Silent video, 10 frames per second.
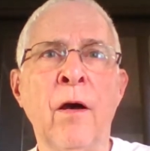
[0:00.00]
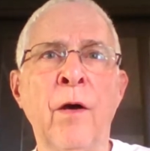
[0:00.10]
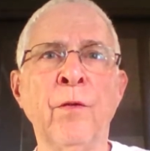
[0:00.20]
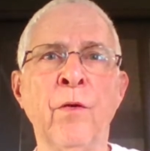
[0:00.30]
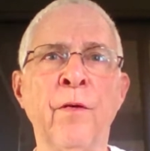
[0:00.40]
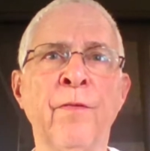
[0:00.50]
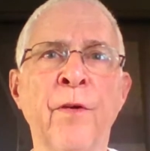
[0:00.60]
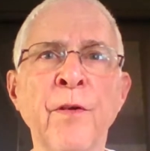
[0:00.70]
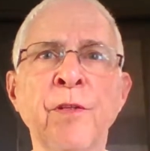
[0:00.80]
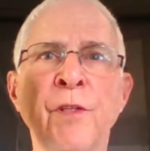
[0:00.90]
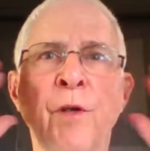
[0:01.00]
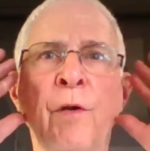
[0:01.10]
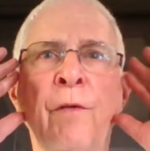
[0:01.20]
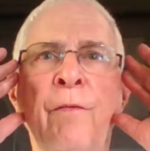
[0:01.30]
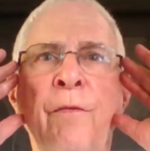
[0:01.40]
on your first
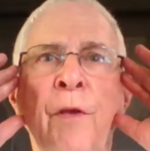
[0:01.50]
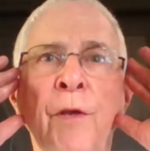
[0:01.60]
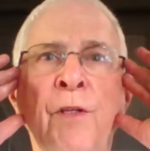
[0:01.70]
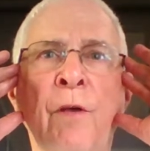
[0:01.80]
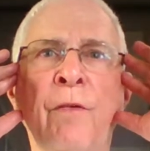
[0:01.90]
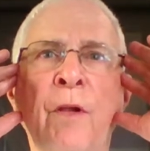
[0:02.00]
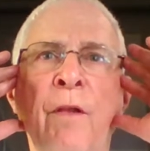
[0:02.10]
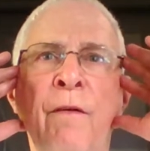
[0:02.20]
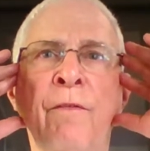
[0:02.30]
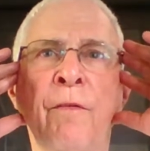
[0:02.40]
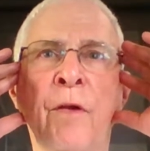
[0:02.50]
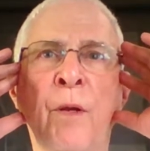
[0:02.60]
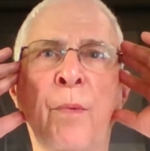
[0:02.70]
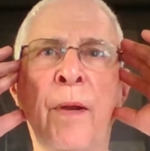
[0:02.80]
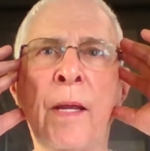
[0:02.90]
cerv cervical
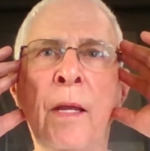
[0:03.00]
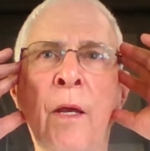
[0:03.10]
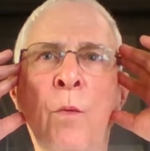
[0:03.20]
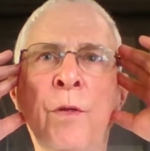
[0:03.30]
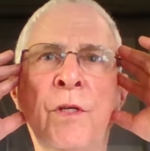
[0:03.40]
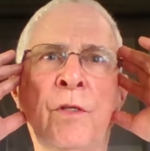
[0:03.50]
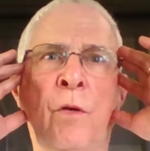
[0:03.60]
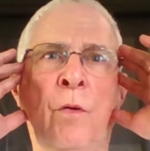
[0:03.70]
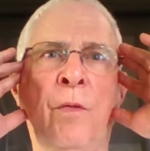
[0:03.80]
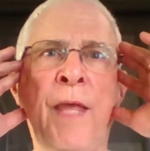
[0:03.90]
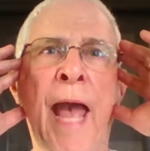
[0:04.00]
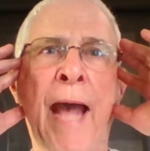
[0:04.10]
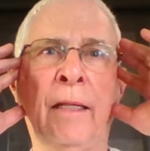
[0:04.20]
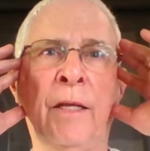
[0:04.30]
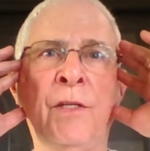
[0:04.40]
vertebrae, which is called the
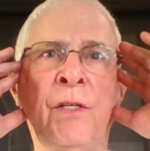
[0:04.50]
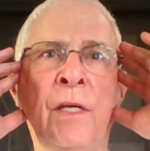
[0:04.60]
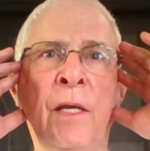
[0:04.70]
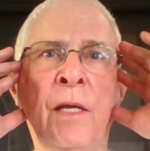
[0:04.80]
atlas,